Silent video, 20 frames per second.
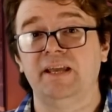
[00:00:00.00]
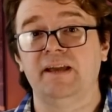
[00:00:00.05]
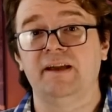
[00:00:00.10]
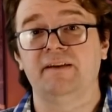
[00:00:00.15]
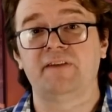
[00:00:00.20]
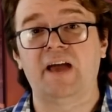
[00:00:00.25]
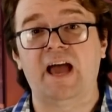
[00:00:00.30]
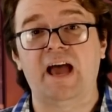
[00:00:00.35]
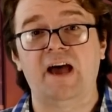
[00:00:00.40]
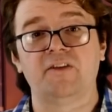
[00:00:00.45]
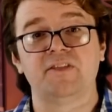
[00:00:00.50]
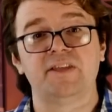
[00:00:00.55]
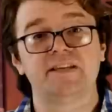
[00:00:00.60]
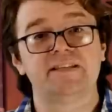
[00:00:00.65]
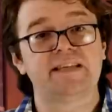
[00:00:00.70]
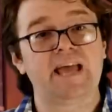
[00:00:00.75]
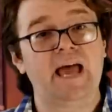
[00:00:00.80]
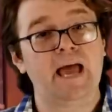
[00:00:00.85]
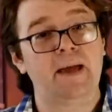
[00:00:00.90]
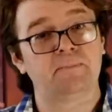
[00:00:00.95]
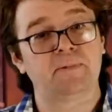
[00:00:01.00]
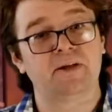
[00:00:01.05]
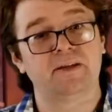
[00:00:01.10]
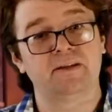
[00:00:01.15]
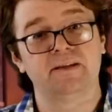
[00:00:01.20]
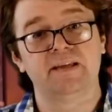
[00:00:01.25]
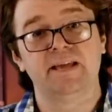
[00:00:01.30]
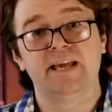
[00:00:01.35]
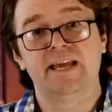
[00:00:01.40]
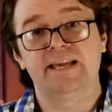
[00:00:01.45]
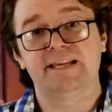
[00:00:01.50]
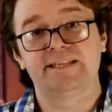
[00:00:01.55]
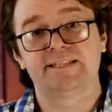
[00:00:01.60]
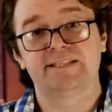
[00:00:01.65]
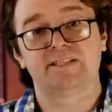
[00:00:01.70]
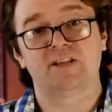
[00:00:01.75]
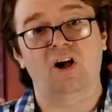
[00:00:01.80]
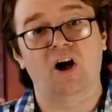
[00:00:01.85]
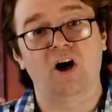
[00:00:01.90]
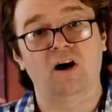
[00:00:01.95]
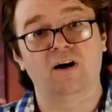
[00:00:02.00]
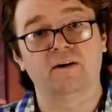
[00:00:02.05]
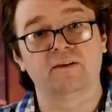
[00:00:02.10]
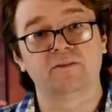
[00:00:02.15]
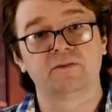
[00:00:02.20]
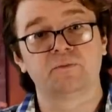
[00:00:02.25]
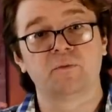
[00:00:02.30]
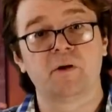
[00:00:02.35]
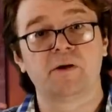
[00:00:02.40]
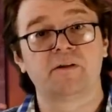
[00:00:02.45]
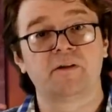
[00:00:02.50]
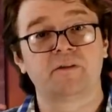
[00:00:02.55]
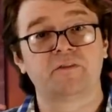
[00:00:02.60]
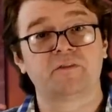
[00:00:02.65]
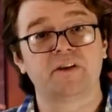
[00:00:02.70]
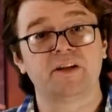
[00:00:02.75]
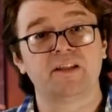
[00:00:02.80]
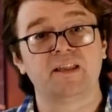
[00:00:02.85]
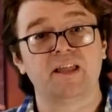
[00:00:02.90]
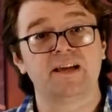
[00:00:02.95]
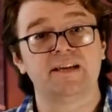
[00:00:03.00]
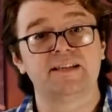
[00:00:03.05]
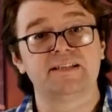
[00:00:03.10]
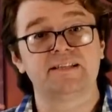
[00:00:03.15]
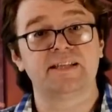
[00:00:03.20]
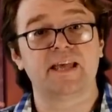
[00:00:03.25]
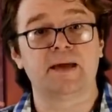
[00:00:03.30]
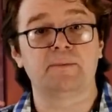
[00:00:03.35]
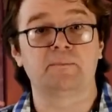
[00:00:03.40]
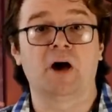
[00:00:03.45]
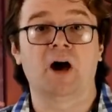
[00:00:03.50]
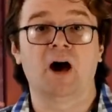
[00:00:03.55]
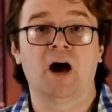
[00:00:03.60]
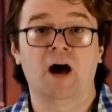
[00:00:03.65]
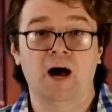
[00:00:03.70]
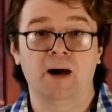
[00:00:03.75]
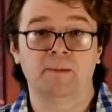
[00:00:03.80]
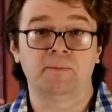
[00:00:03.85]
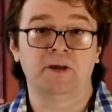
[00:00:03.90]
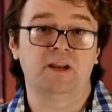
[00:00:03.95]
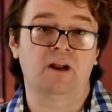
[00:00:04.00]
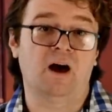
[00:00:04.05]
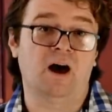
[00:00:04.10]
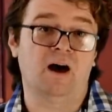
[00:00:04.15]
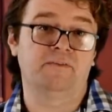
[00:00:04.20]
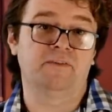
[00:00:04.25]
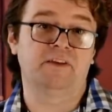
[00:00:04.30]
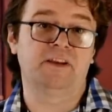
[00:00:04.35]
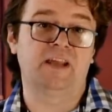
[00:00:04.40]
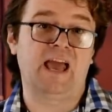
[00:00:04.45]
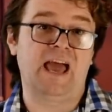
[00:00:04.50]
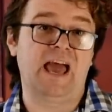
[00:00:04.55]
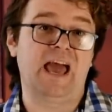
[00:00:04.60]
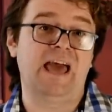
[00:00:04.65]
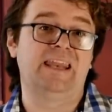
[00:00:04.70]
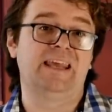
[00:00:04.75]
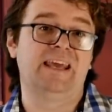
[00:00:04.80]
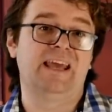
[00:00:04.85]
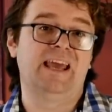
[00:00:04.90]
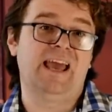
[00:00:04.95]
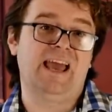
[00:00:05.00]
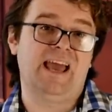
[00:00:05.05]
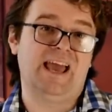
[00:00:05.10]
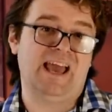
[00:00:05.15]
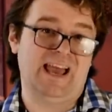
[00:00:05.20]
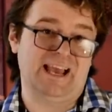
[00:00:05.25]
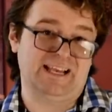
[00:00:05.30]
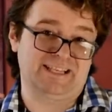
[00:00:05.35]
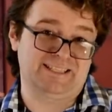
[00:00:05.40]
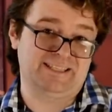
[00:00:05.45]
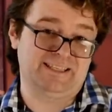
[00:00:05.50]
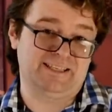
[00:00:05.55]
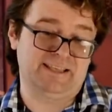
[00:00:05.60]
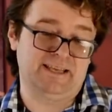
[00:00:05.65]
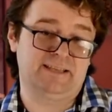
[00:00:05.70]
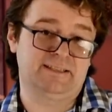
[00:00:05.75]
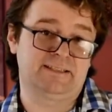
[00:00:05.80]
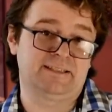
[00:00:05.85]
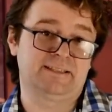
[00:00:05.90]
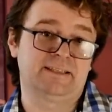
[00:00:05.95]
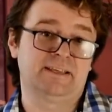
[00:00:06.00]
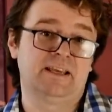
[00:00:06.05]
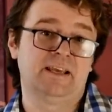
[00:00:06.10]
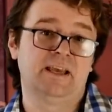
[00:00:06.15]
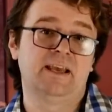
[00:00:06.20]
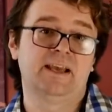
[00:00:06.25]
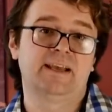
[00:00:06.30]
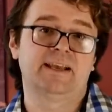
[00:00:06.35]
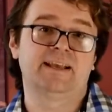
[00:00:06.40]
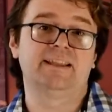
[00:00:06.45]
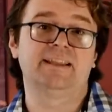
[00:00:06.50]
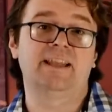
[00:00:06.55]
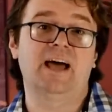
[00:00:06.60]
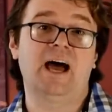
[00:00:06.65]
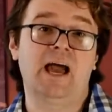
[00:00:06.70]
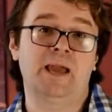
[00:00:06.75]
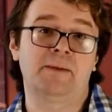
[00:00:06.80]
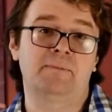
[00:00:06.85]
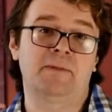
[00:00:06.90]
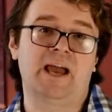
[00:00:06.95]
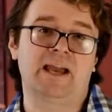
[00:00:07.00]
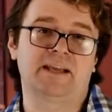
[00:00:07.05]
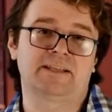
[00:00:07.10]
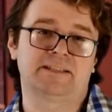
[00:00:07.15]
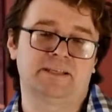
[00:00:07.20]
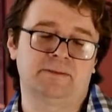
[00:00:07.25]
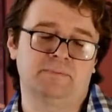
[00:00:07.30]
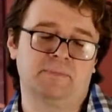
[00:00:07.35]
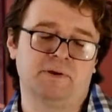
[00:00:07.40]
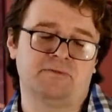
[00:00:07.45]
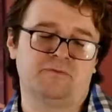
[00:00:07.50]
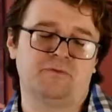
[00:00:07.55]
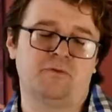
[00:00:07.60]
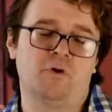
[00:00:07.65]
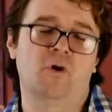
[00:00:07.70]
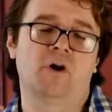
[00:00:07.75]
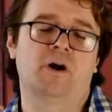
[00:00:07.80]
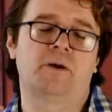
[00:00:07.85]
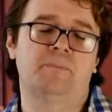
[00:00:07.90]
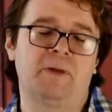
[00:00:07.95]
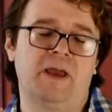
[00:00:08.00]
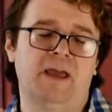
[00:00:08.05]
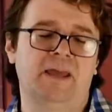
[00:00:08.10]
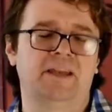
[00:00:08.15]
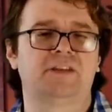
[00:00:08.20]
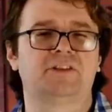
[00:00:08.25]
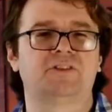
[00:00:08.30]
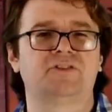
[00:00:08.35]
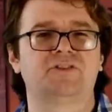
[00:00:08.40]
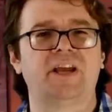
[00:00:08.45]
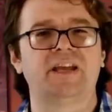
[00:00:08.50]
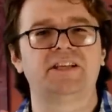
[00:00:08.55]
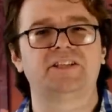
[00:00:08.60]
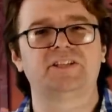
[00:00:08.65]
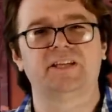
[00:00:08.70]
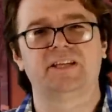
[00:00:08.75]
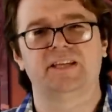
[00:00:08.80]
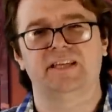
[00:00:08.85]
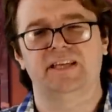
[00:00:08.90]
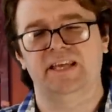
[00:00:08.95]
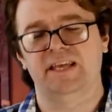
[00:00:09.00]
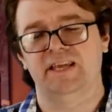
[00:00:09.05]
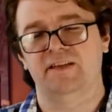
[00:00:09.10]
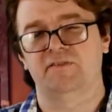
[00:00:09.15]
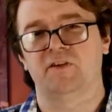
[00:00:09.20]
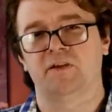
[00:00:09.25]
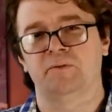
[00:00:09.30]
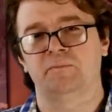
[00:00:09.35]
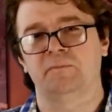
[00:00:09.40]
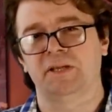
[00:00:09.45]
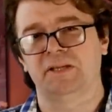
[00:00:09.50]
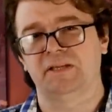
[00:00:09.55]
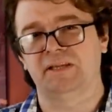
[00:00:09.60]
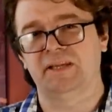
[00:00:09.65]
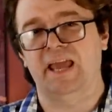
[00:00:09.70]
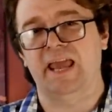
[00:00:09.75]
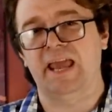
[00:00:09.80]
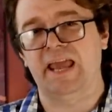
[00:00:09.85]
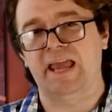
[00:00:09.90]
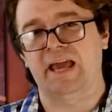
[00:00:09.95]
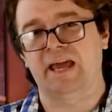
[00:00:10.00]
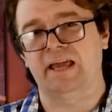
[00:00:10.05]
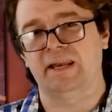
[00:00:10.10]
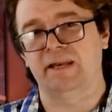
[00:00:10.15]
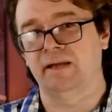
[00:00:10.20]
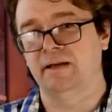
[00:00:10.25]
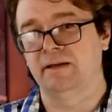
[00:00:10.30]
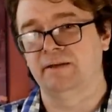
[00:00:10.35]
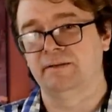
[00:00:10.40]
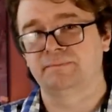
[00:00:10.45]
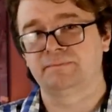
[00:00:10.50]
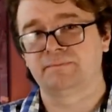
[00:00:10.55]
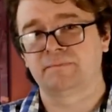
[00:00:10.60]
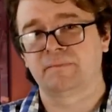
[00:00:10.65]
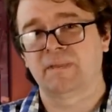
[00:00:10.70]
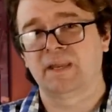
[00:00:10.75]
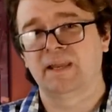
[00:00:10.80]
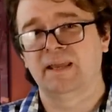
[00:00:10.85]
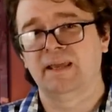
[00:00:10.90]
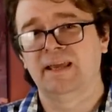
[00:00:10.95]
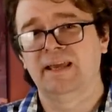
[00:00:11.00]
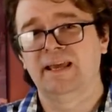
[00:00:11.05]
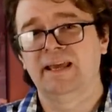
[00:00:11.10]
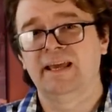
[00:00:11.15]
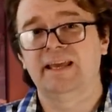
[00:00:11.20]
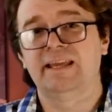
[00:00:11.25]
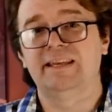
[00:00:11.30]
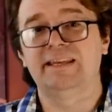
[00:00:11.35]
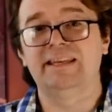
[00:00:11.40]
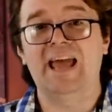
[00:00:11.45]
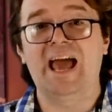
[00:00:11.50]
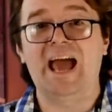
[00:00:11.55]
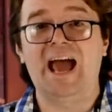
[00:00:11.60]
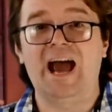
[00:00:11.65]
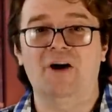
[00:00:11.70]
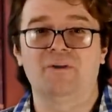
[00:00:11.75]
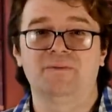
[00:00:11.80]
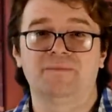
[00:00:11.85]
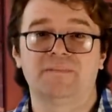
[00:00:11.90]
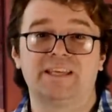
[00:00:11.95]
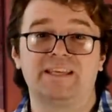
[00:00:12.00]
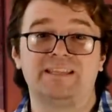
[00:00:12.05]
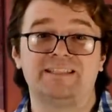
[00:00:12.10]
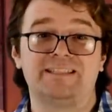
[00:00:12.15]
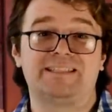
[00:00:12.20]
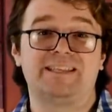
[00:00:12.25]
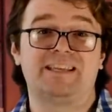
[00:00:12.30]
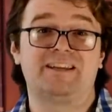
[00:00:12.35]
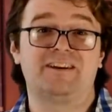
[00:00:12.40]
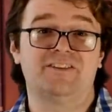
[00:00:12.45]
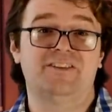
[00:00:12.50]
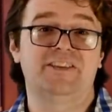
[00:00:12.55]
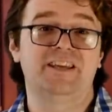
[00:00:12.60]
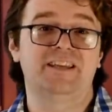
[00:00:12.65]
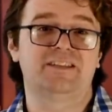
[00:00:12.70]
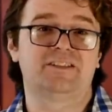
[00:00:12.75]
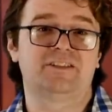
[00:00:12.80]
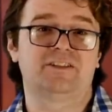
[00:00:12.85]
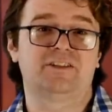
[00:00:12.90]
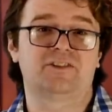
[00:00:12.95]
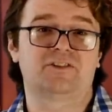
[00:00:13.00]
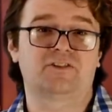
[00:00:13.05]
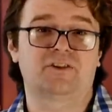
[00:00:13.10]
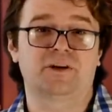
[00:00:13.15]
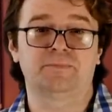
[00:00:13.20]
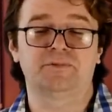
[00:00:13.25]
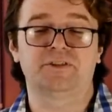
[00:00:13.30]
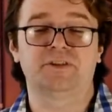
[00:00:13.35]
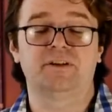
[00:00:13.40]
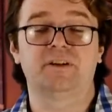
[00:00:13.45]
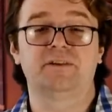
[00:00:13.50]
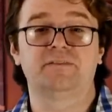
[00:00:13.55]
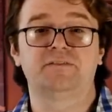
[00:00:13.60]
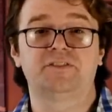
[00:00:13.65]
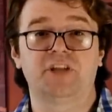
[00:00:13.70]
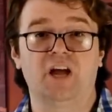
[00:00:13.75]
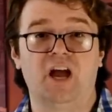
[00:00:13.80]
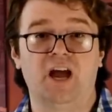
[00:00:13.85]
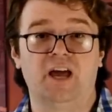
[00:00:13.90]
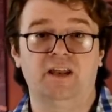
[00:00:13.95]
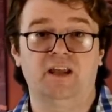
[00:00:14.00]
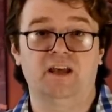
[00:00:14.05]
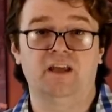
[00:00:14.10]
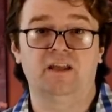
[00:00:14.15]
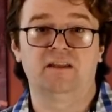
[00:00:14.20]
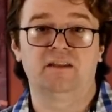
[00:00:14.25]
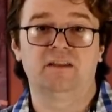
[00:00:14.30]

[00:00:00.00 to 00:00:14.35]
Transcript: of how this happened is solved when we realize that Muhammad often had accidents, climaxing before penetration even began. Now, consider this description of Jannah.